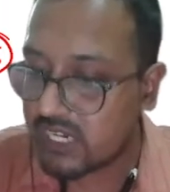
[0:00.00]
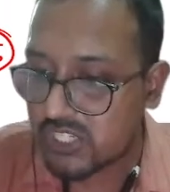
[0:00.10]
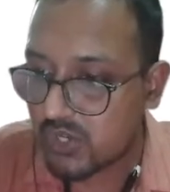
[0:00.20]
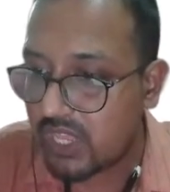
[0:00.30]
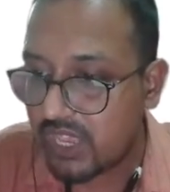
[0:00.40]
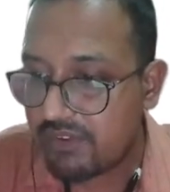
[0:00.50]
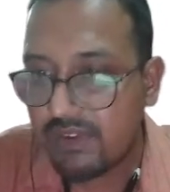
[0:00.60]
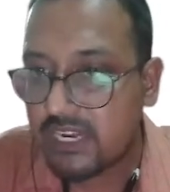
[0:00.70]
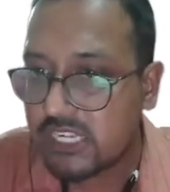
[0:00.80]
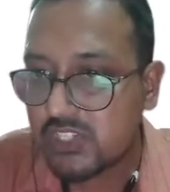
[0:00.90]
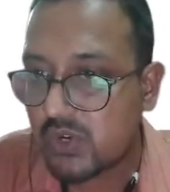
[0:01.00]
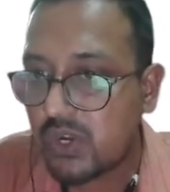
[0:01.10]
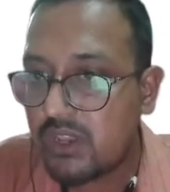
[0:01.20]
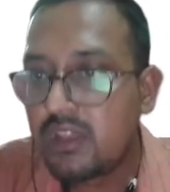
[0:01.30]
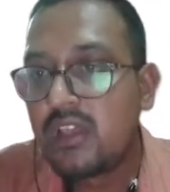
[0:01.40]
Understood? Everyone
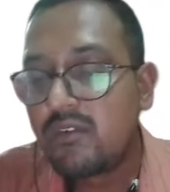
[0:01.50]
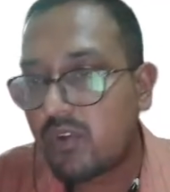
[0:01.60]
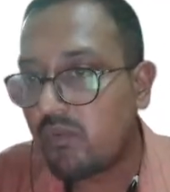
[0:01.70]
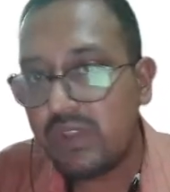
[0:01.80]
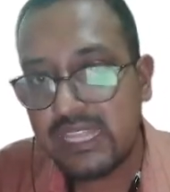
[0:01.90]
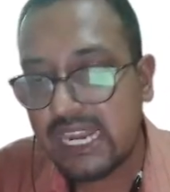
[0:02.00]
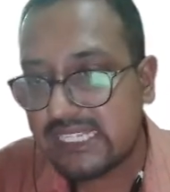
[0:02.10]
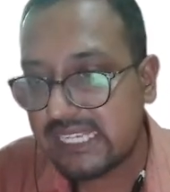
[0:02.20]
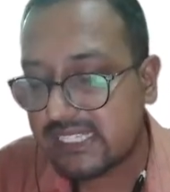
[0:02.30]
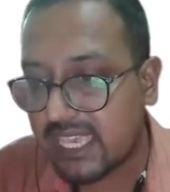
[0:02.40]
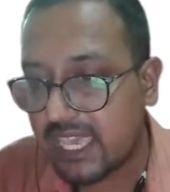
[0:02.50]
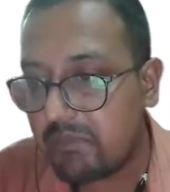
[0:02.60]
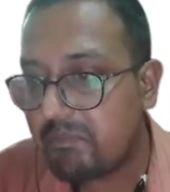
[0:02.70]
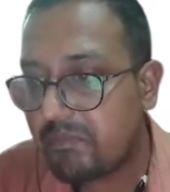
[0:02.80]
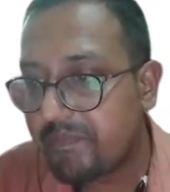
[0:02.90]
understood from where that 6
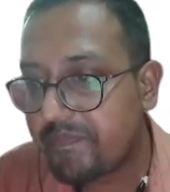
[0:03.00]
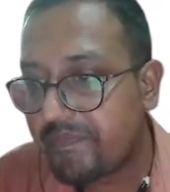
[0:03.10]
came?